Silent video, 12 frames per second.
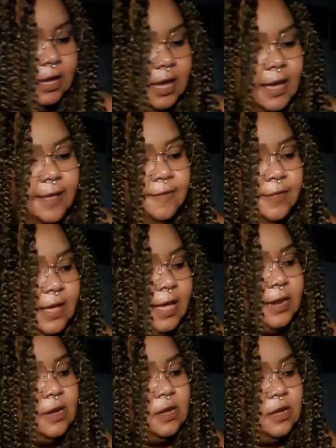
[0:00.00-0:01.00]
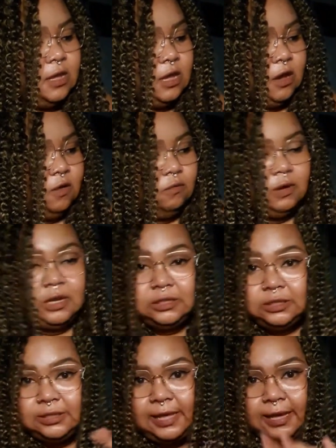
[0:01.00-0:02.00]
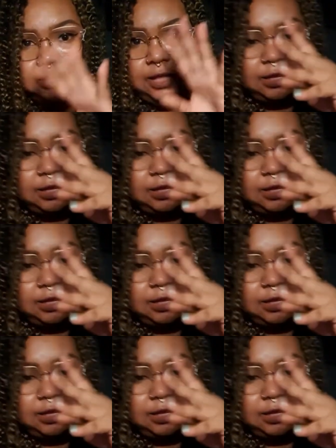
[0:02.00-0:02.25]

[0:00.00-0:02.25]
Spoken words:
and then once that,